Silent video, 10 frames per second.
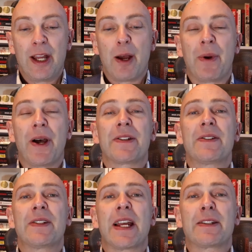a
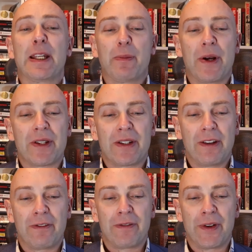person testing
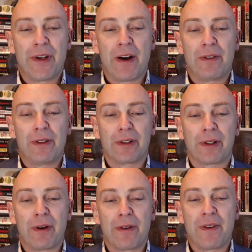positive for novel
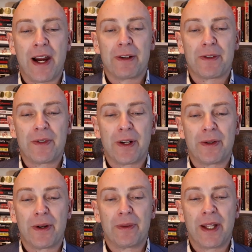coronavirus with
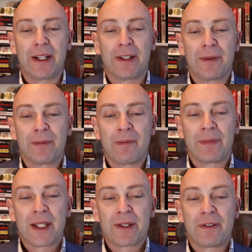no known link
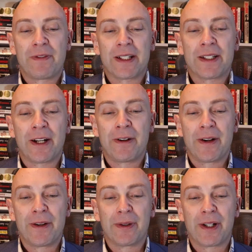to an affected
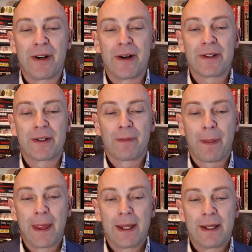area or known cause,
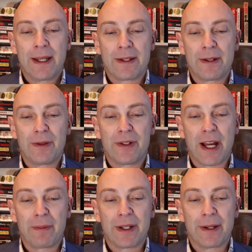is a new
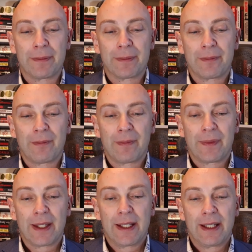chapter.
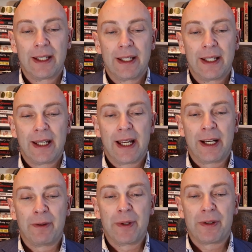
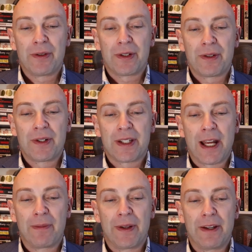And it will be crucial to
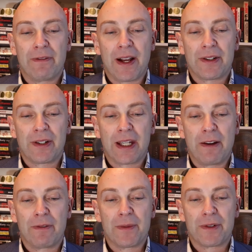understand where the infection
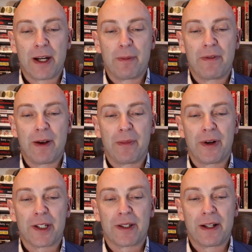came from to try and prevent
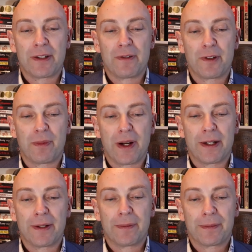more extensive
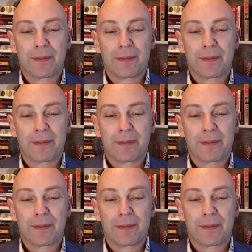spread."